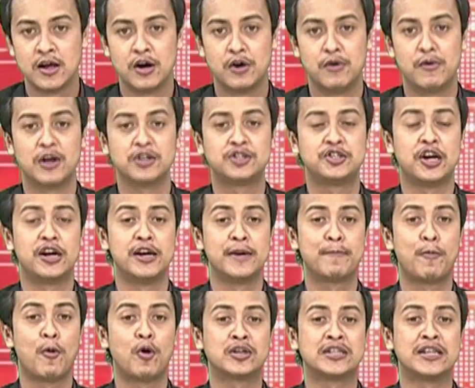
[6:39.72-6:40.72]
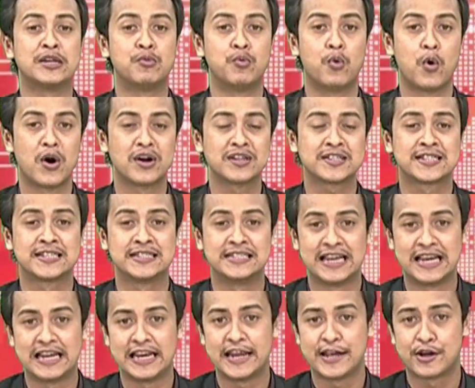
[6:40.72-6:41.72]
Russia reported worst
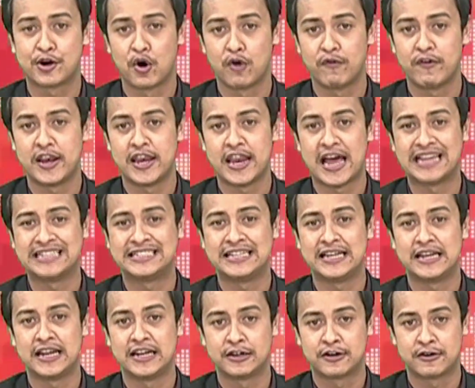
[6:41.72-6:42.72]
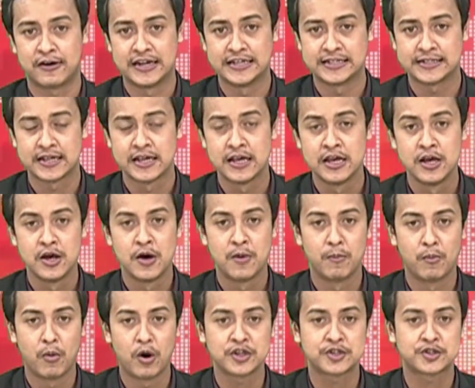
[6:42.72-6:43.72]
daily COVID-19 increase.
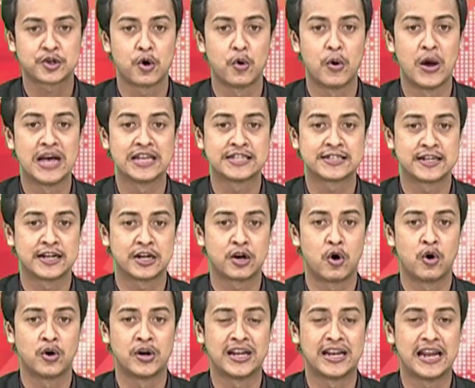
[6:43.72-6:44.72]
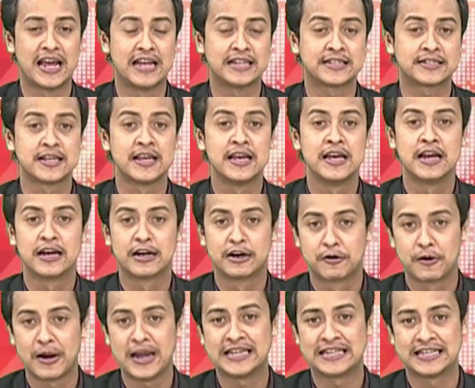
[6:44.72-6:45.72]
Moscow has recorded its
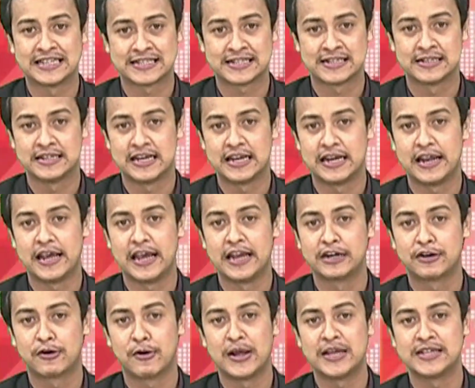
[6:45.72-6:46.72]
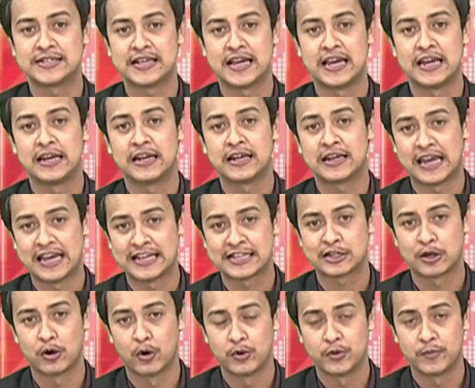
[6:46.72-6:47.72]
greatest daily increase in the
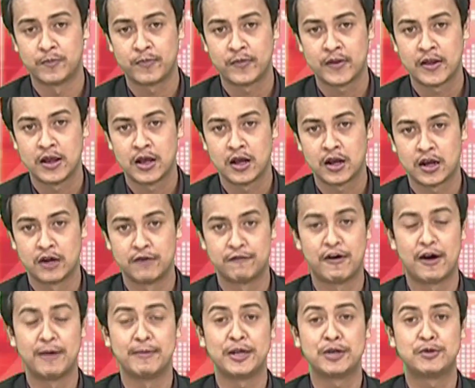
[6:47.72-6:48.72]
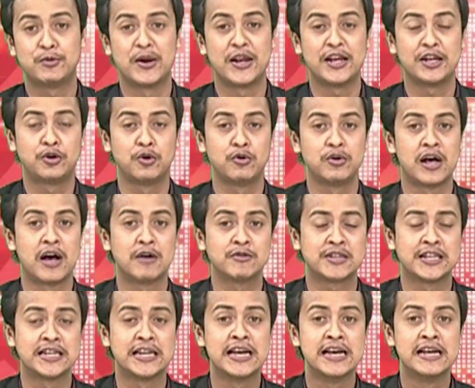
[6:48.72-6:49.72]
caseload, confirming
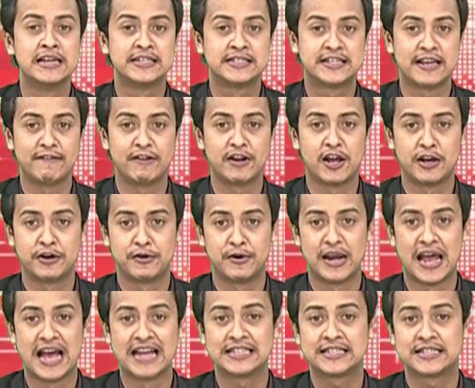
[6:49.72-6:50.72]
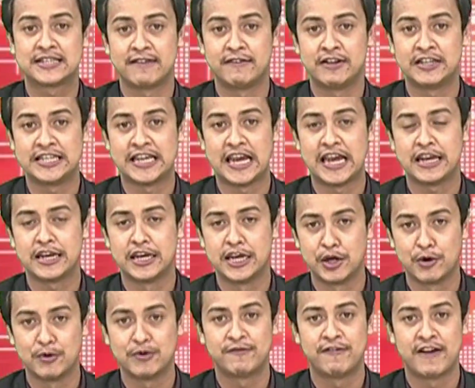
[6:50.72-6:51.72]
22,778
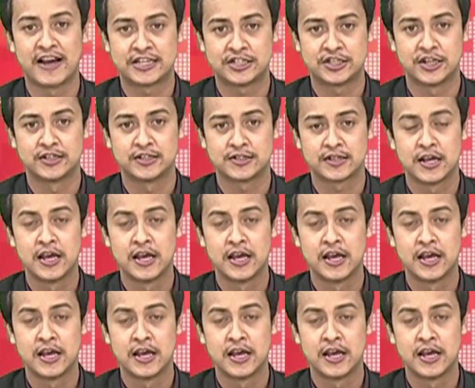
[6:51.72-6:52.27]
new infections